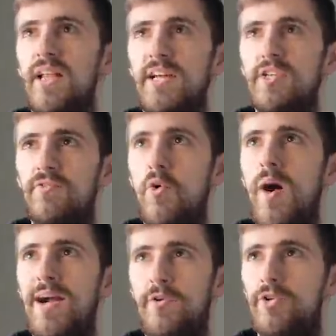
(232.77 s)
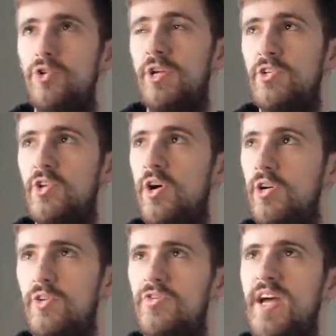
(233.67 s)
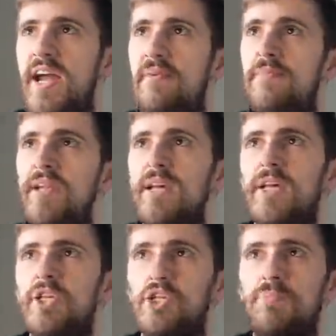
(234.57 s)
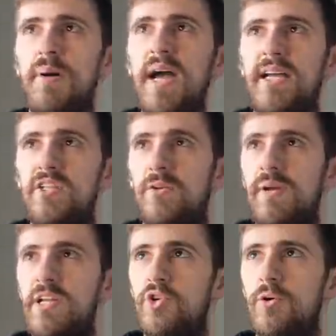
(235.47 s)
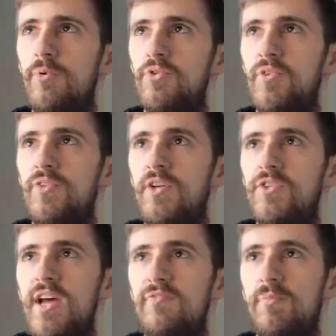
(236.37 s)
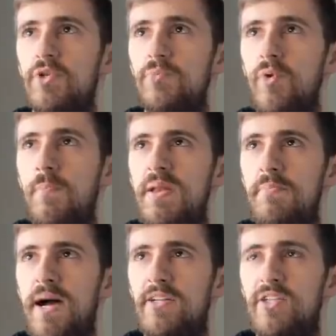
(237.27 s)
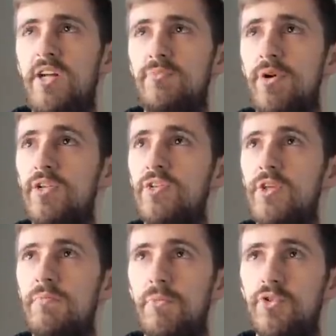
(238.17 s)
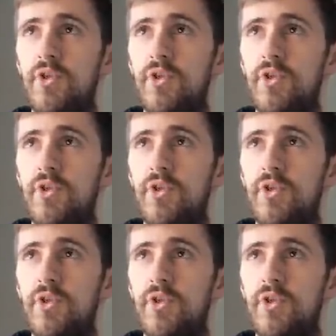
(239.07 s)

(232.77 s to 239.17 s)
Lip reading: likes of Quacker and Shooting Star, because they spec into mini turbos and thus they have much more min-max stat spreads than most